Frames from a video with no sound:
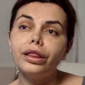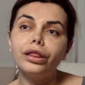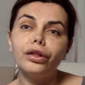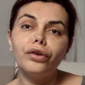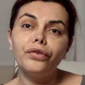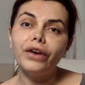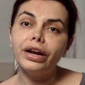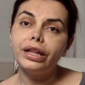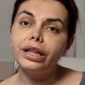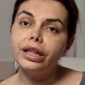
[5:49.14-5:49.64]

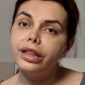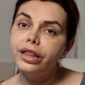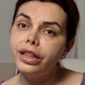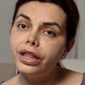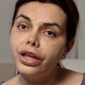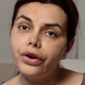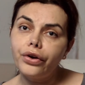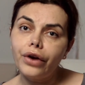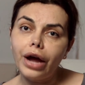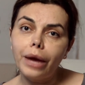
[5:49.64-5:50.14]
So far this
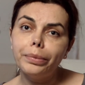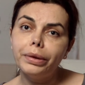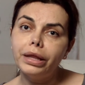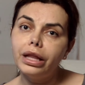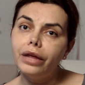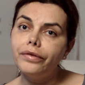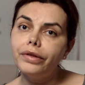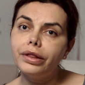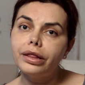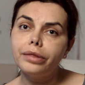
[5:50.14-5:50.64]
year, I
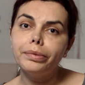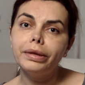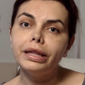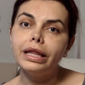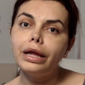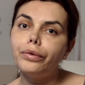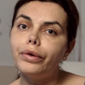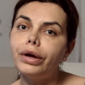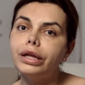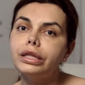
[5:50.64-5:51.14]
believe it's
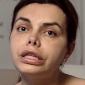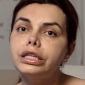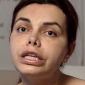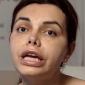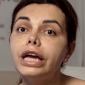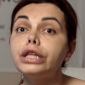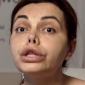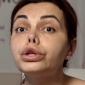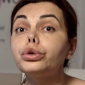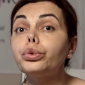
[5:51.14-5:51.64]
been around
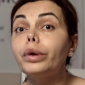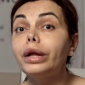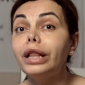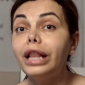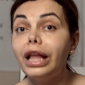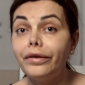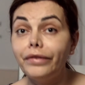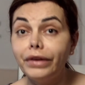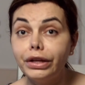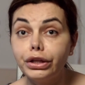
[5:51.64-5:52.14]
ten to
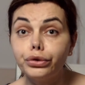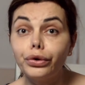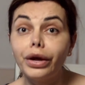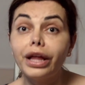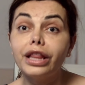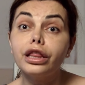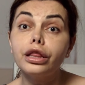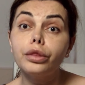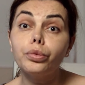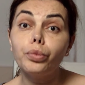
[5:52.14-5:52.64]
eleven
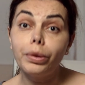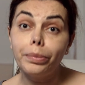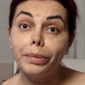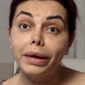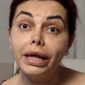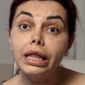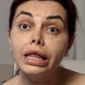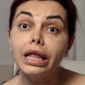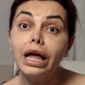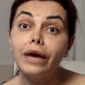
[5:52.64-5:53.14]
trans
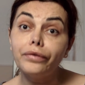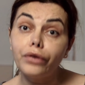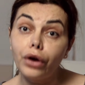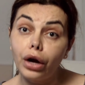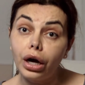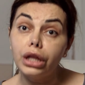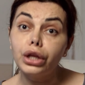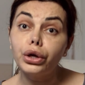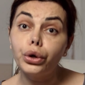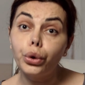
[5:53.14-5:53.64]
women of
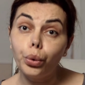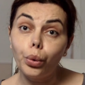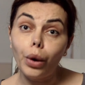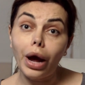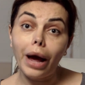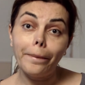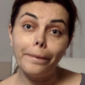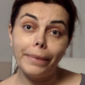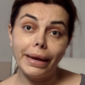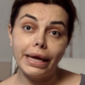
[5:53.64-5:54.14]
color who
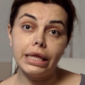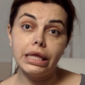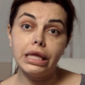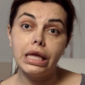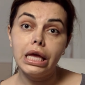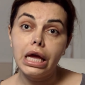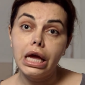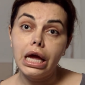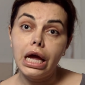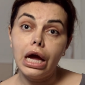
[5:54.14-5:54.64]
have been
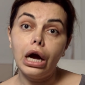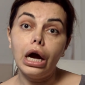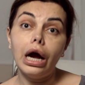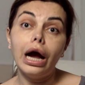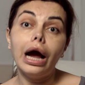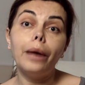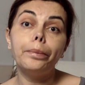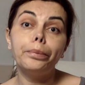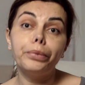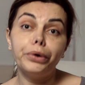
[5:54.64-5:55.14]

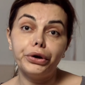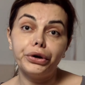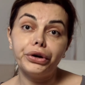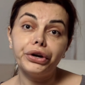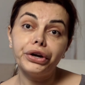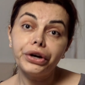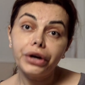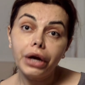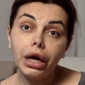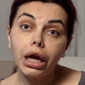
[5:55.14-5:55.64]

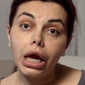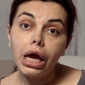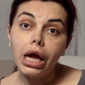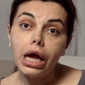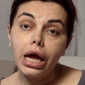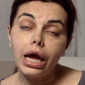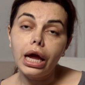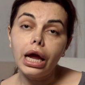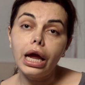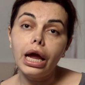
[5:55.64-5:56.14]
murdered,
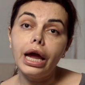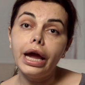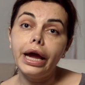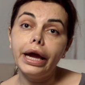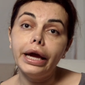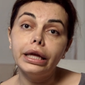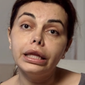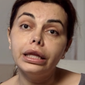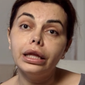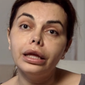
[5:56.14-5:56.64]

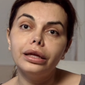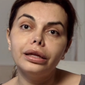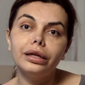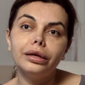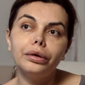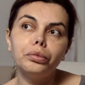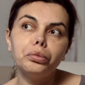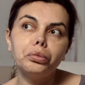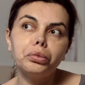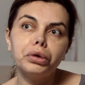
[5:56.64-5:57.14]
and
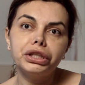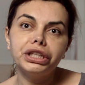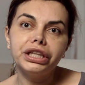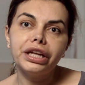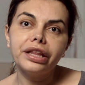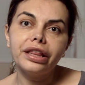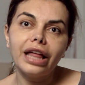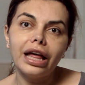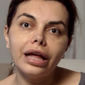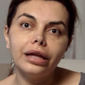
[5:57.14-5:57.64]
we're
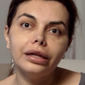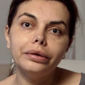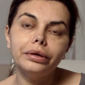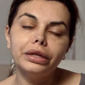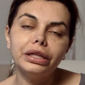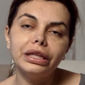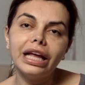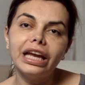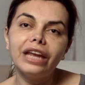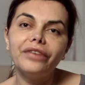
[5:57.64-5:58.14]
just
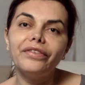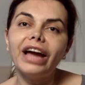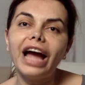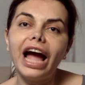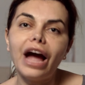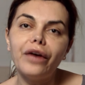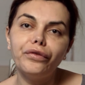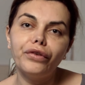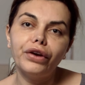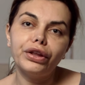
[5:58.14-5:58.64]
not even
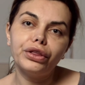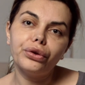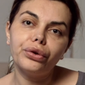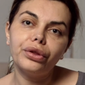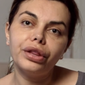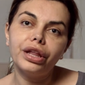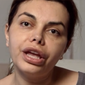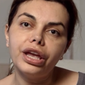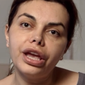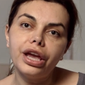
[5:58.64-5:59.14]
halfway
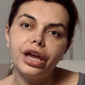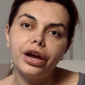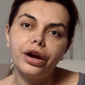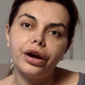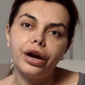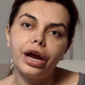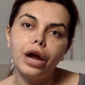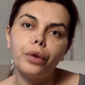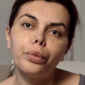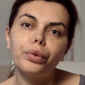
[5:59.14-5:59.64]
through the
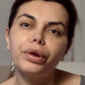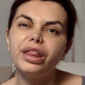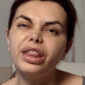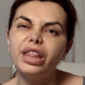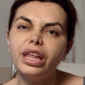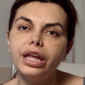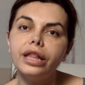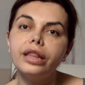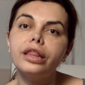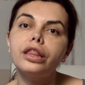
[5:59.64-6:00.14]
year, and we're
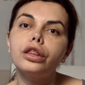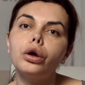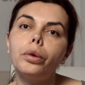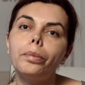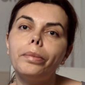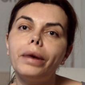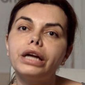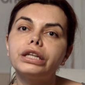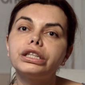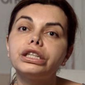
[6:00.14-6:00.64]
seeing so
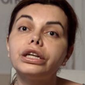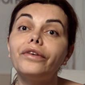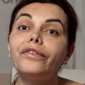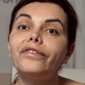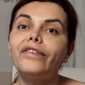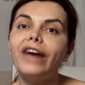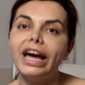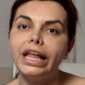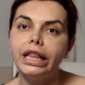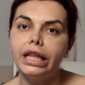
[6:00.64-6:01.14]
much
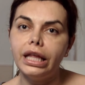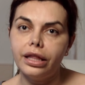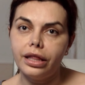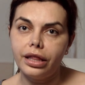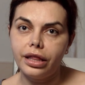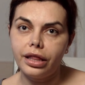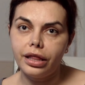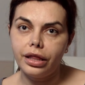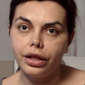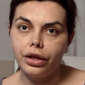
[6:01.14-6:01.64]

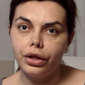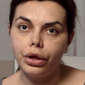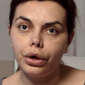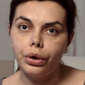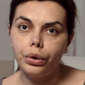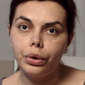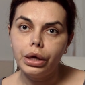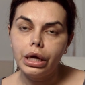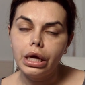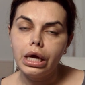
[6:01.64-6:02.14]
violence, you
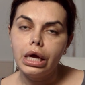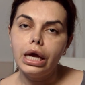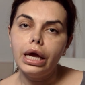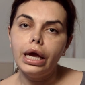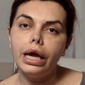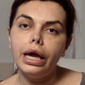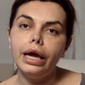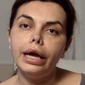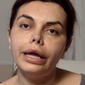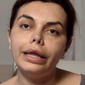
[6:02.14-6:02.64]
know.
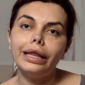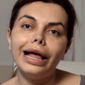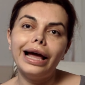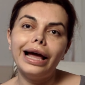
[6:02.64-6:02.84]
And